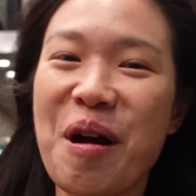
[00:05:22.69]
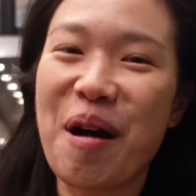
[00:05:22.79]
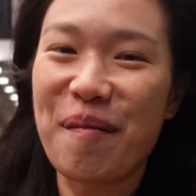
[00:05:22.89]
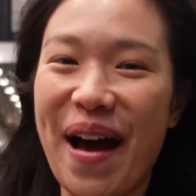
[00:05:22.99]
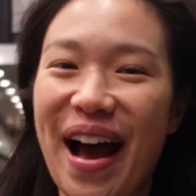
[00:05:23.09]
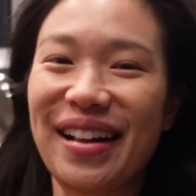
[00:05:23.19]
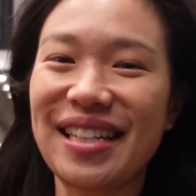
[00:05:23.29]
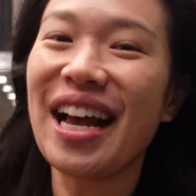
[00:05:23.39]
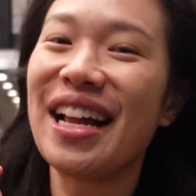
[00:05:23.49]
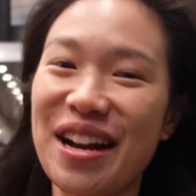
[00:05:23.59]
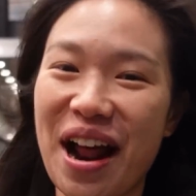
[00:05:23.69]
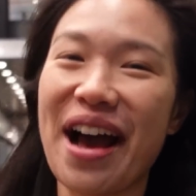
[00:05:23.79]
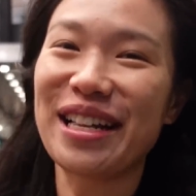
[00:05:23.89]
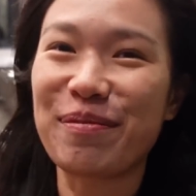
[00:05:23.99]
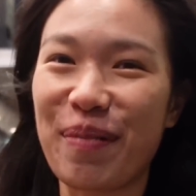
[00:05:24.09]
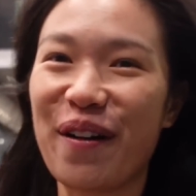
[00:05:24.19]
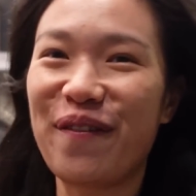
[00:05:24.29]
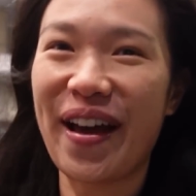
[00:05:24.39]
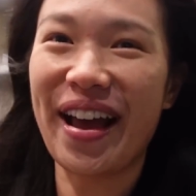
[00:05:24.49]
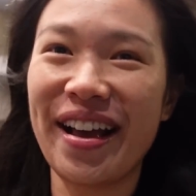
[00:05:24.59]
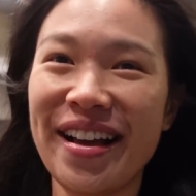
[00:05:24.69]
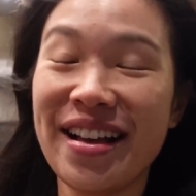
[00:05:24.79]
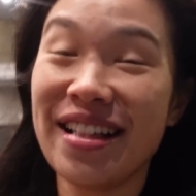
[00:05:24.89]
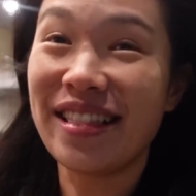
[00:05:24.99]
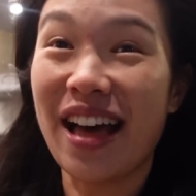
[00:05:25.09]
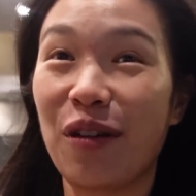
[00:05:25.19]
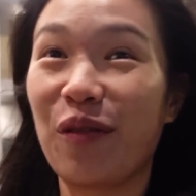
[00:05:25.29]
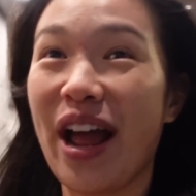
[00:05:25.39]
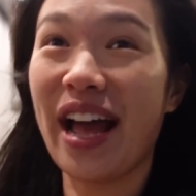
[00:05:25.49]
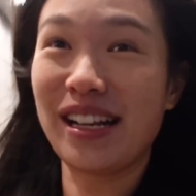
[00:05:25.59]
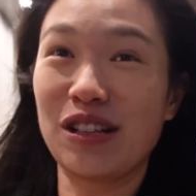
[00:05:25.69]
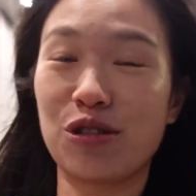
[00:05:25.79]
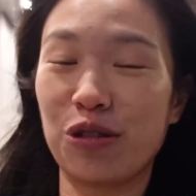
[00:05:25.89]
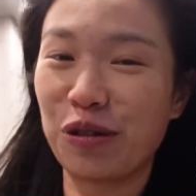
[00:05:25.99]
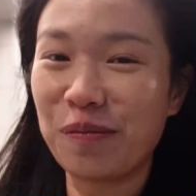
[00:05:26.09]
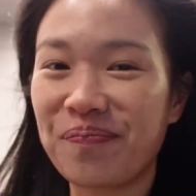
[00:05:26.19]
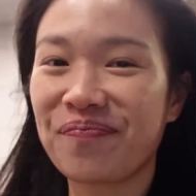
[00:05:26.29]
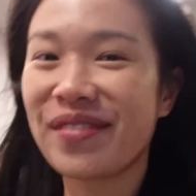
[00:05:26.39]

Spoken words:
about tonight's buffet that we're heading to.